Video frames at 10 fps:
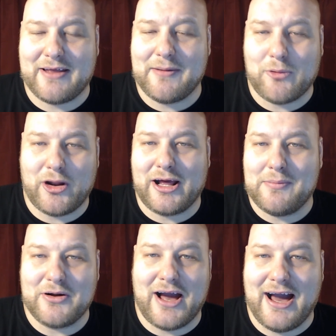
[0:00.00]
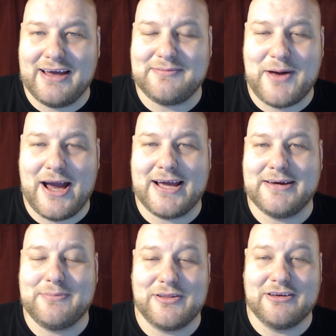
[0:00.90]
They brought a couple guys back,
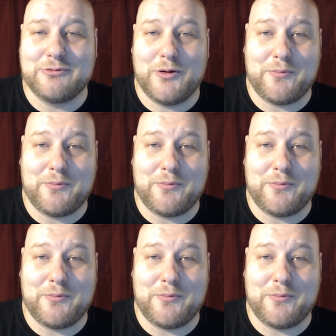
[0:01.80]
but this one